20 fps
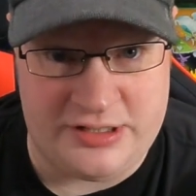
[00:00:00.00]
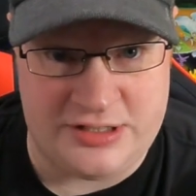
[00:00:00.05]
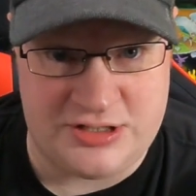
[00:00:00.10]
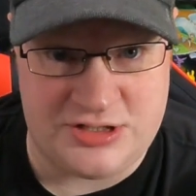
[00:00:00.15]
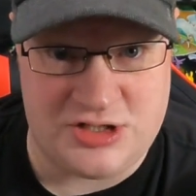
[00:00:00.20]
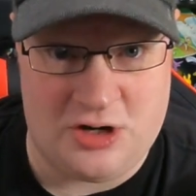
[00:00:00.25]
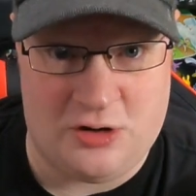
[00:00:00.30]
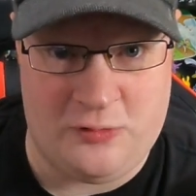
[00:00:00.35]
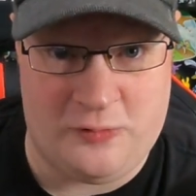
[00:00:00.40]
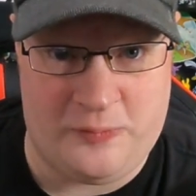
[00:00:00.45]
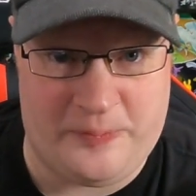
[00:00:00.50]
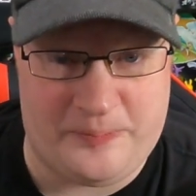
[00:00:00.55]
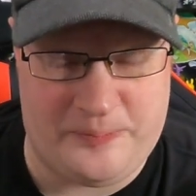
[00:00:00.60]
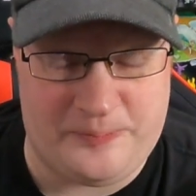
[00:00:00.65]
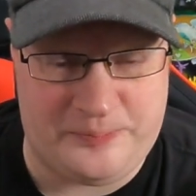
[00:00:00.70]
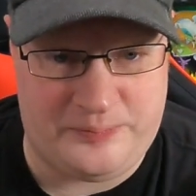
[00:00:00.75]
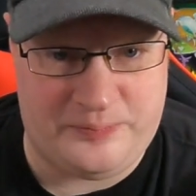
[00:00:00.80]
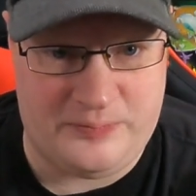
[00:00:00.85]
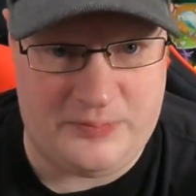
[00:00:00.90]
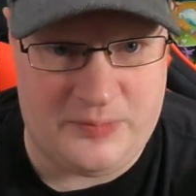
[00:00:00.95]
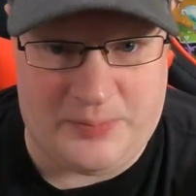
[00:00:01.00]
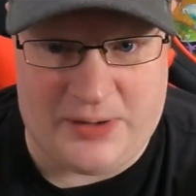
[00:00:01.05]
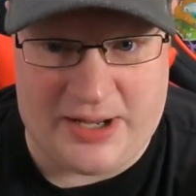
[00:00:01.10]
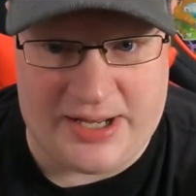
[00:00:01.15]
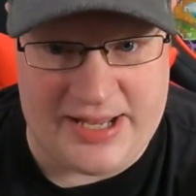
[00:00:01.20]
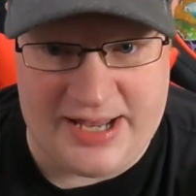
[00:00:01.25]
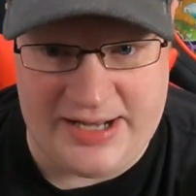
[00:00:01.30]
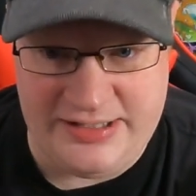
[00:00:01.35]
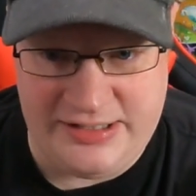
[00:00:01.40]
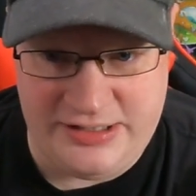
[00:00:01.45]
So by
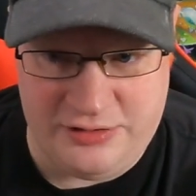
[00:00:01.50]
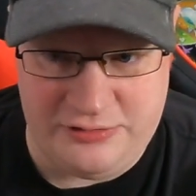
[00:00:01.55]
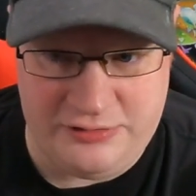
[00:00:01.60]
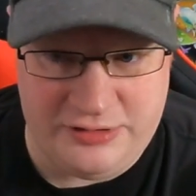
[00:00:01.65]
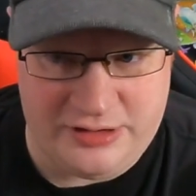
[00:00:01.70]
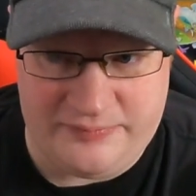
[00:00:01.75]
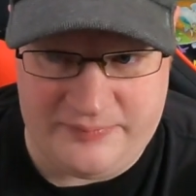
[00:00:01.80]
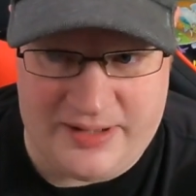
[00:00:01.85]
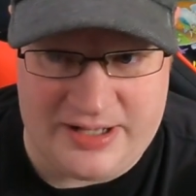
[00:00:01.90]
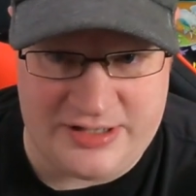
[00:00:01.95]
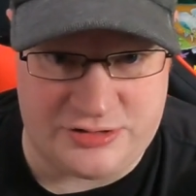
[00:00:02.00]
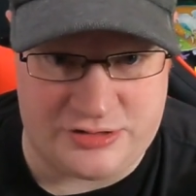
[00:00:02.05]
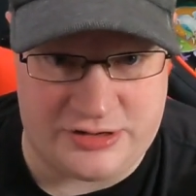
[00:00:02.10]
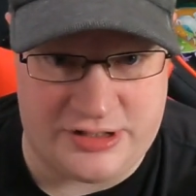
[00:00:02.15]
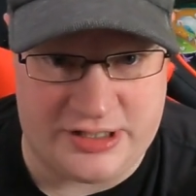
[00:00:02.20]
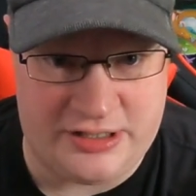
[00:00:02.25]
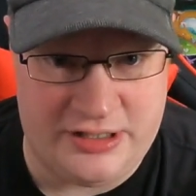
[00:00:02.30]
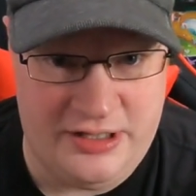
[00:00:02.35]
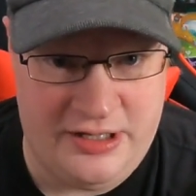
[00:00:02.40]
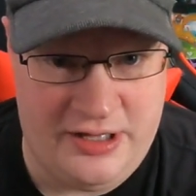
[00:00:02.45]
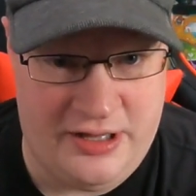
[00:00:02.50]
any unit of metric,